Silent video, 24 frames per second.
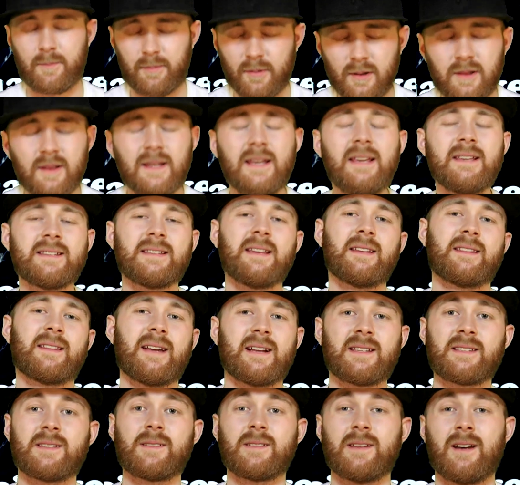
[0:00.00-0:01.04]
please hit
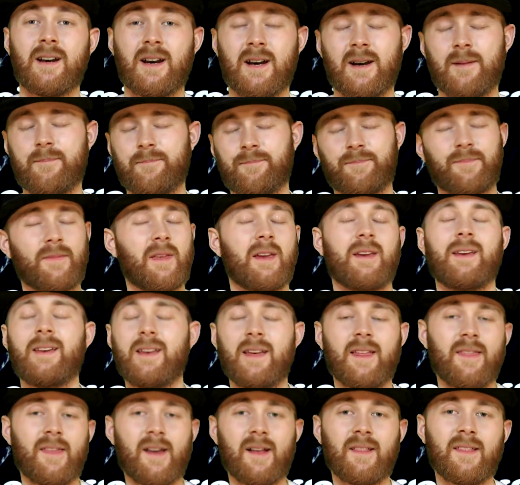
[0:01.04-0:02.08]
that
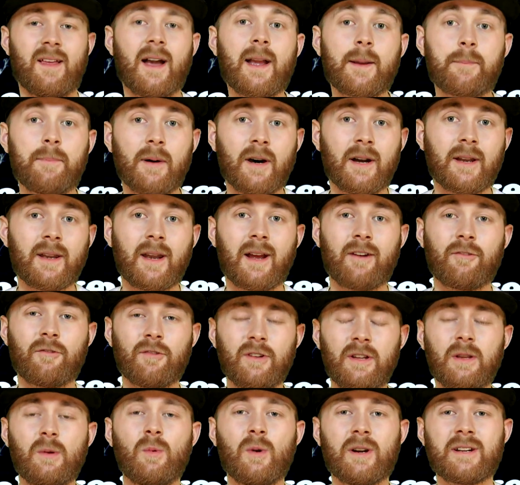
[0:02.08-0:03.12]
like button. I
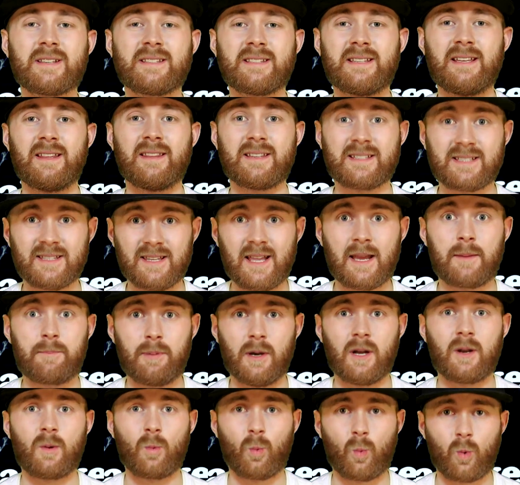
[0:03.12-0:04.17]
really want to see this like
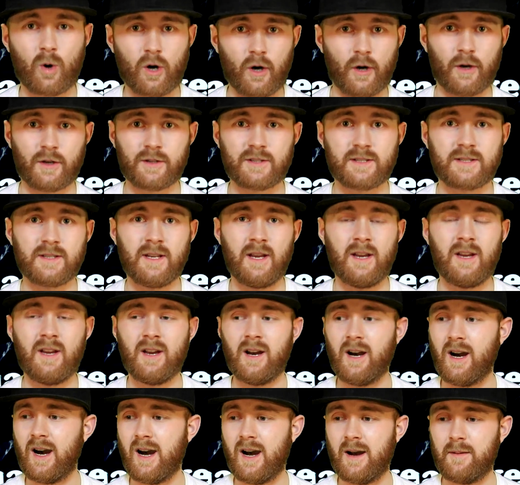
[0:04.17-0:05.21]
button works.
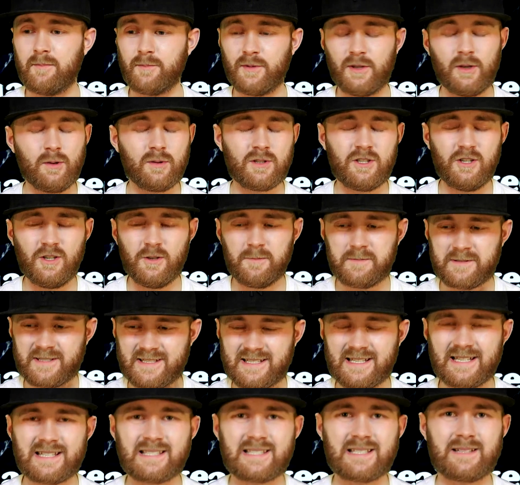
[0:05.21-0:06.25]
YouTube
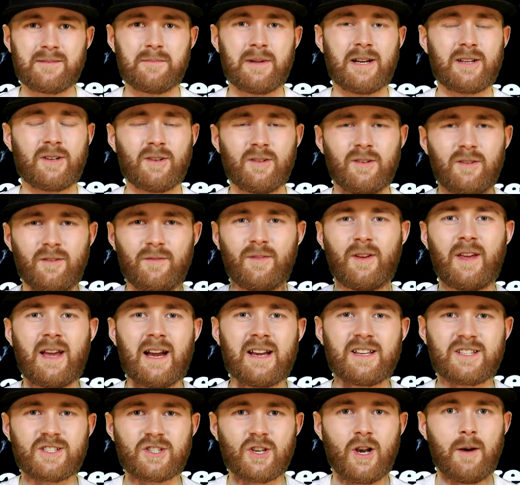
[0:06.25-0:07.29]
system, I don't know if you
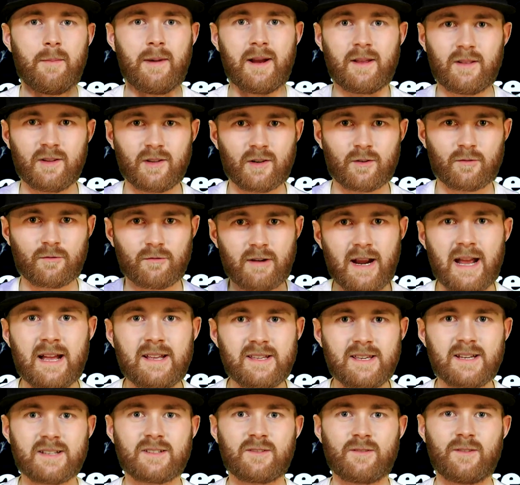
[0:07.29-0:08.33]
guys saw my little
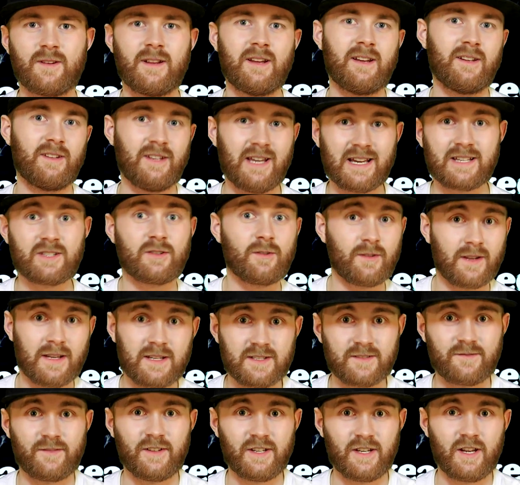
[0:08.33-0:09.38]
rant yesterday in
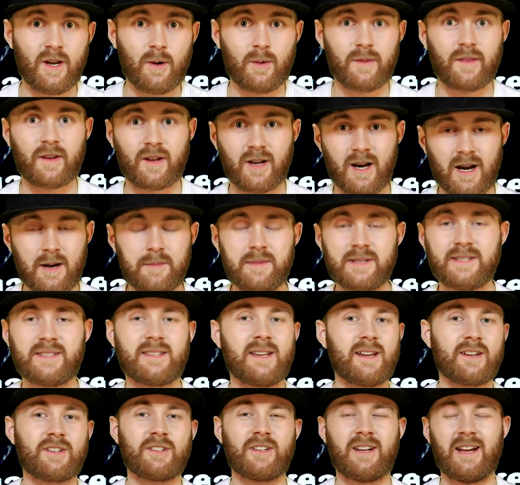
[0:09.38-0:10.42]
yesterday's video in the comment
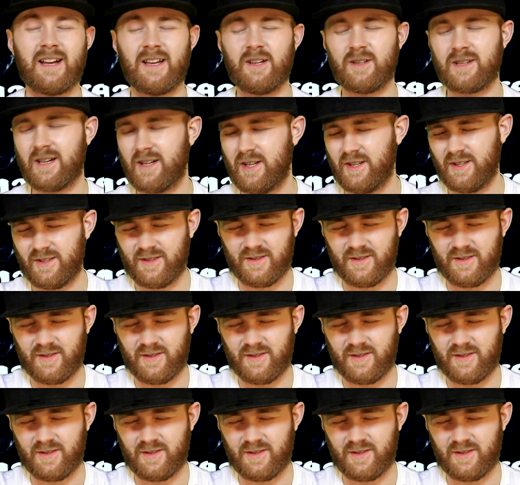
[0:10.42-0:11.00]
section. I hit a